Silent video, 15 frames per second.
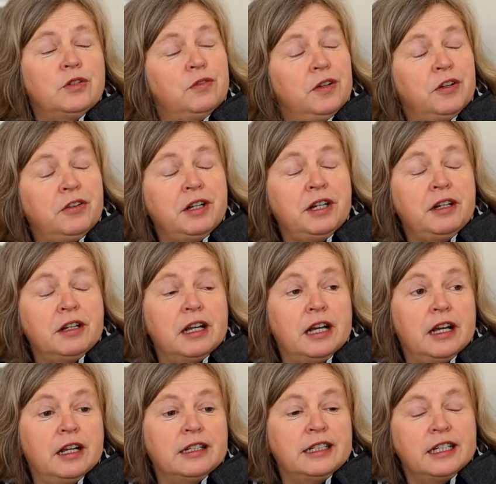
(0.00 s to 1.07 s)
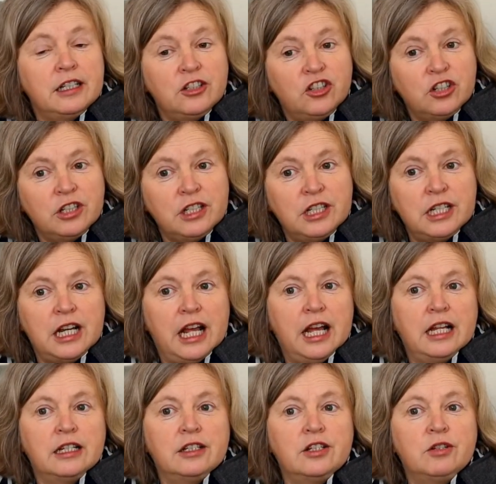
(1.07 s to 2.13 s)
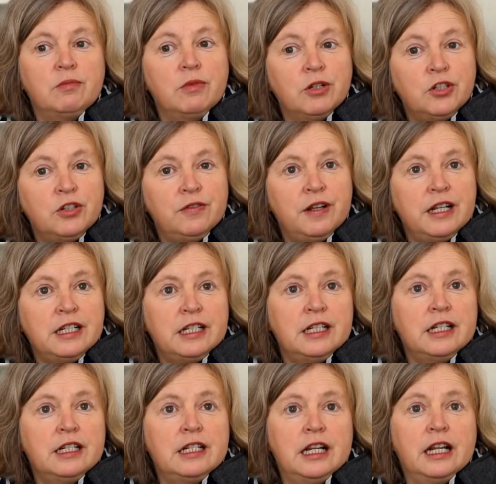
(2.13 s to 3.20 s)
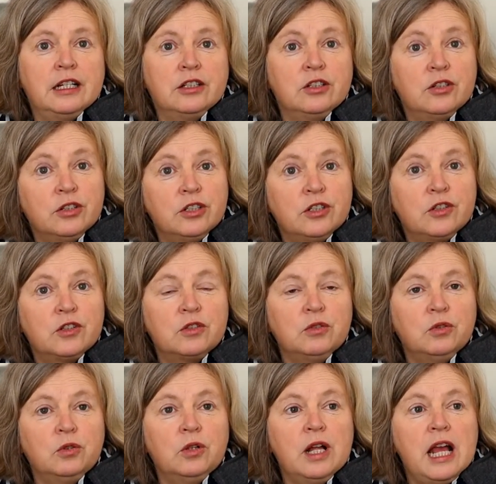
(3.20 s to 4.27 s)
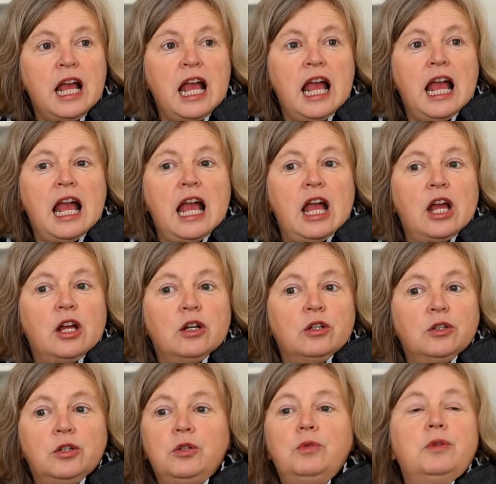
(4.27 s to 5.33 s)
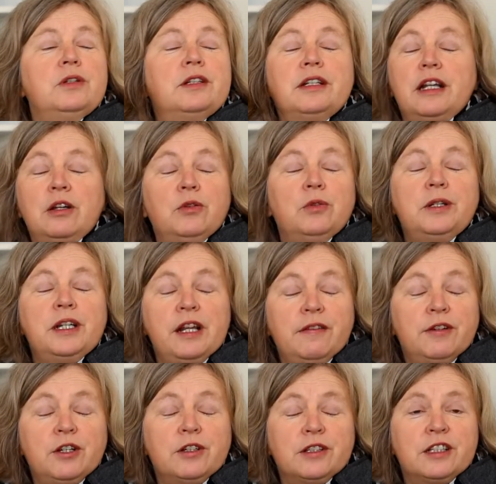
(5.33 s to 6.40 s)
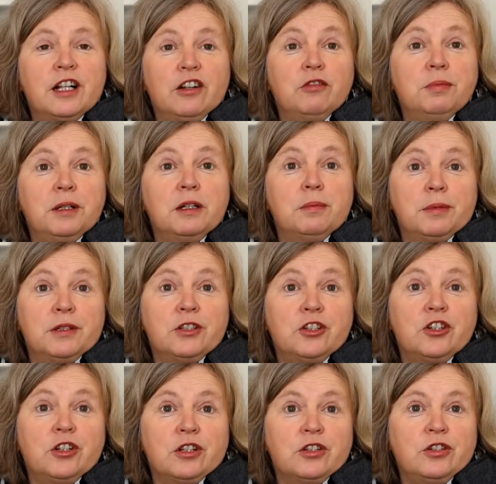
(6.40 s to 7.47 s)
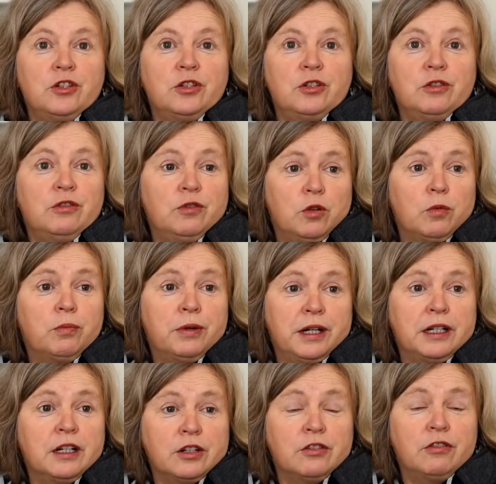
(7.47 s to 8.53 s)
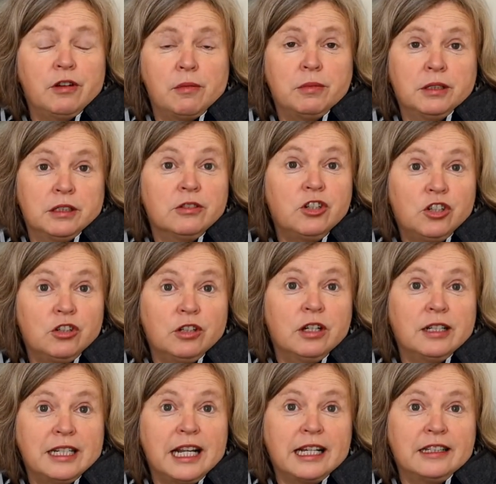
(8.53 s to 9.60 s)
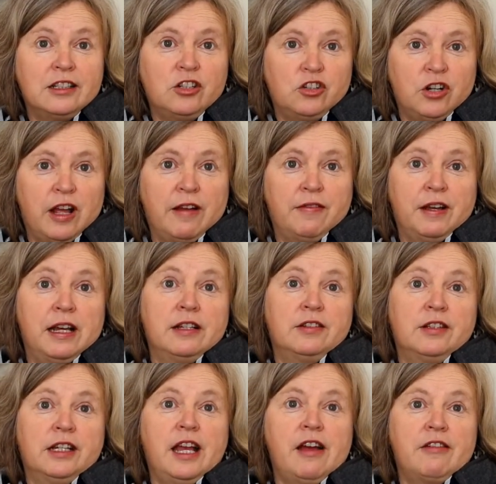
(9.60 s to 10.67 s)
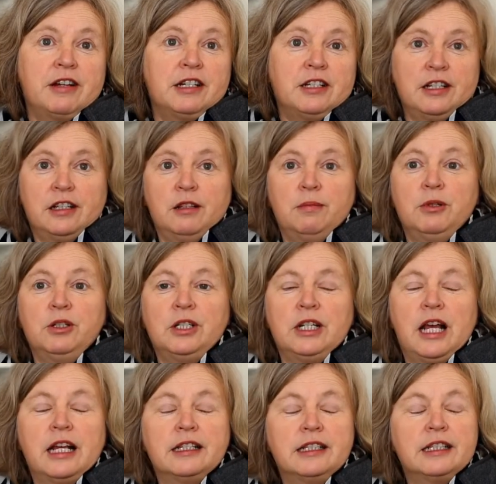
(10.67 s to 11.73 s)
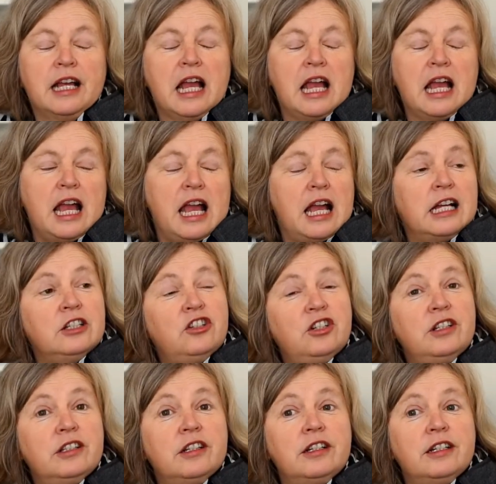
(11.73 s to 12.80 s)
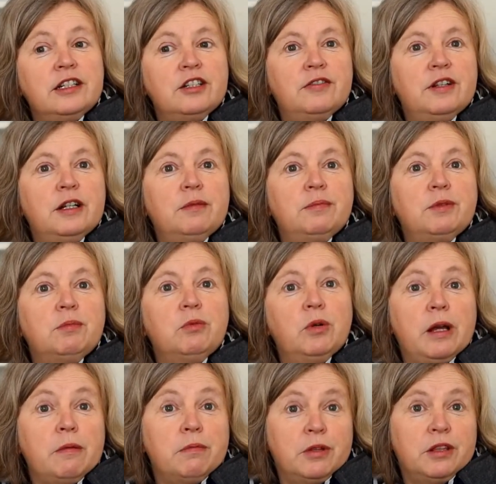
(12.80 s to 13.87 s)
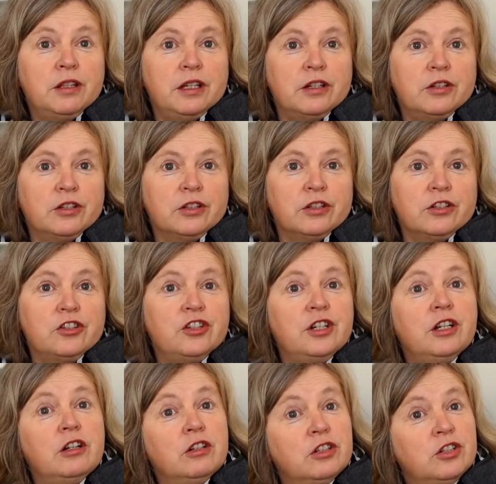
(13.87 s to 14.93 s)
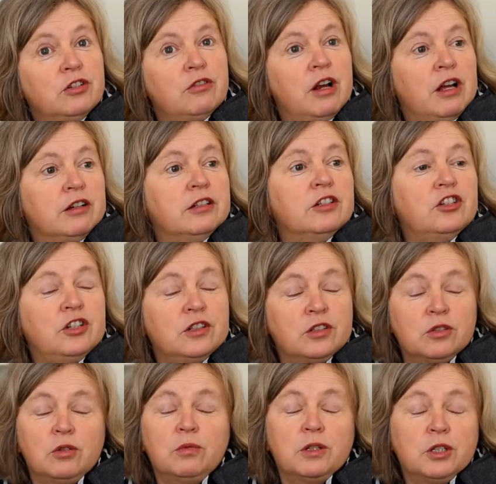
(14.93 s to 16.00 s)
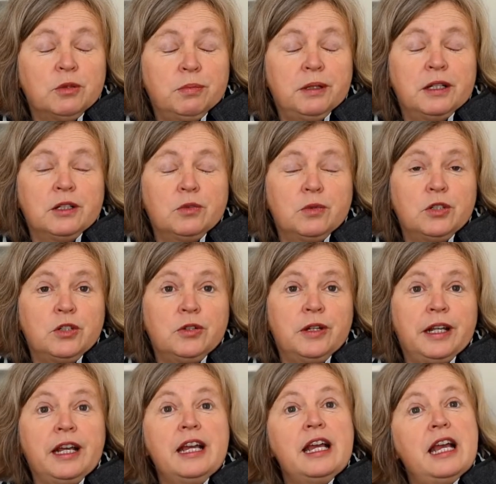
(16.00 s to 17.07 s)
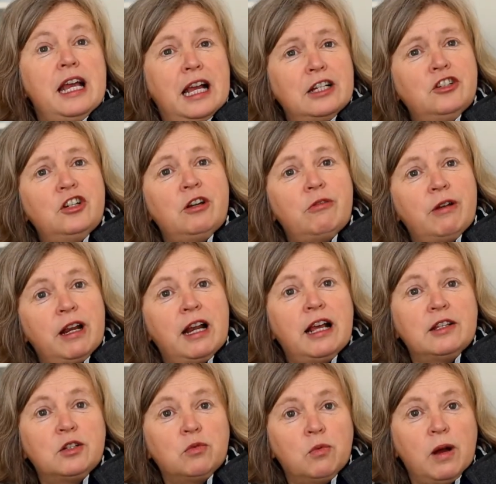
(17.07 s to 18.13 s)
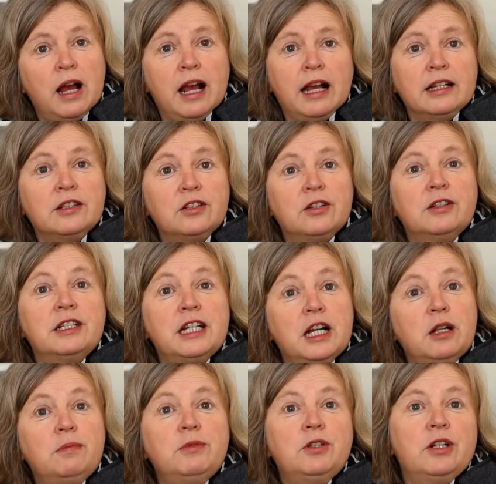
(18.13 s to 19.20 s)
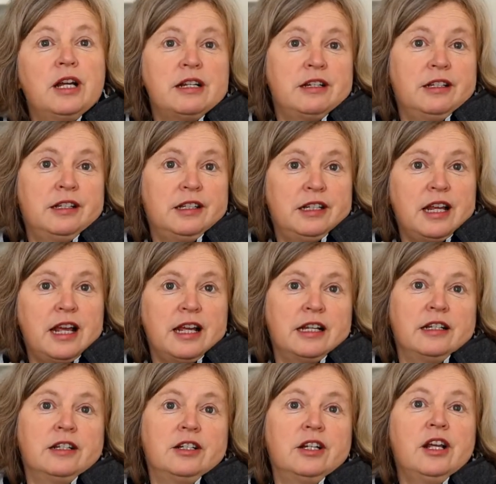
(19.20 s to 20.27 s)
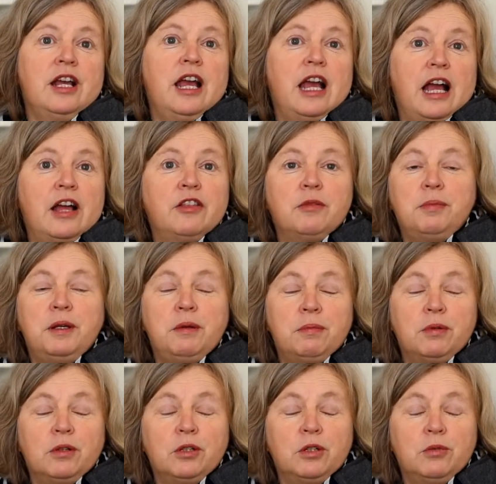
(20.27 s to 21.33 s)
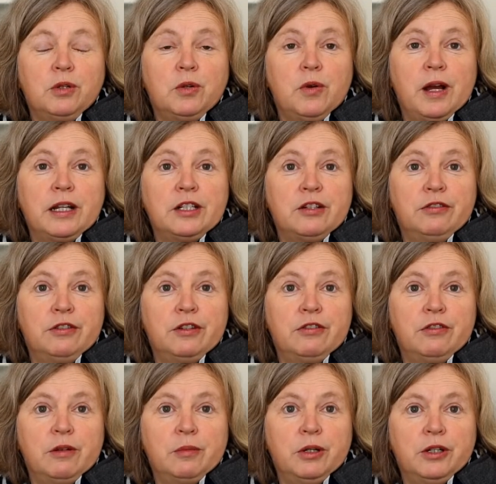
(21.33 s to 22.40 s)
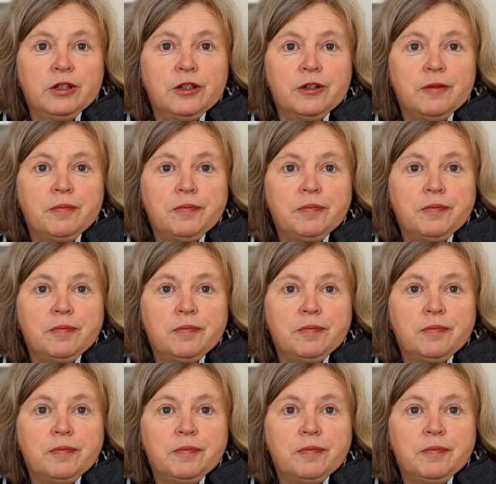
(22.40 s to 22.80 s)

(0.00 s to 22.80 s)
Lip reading: very diligent and motivated and good at school, who would never herself be in a position to fall pregnant from a taxi driver, as the character in the book does. And she said it developed more empathy in her. She looked around and she saw what her peers were doing, and she realized why. So it helped her understand other people who were quite different from her.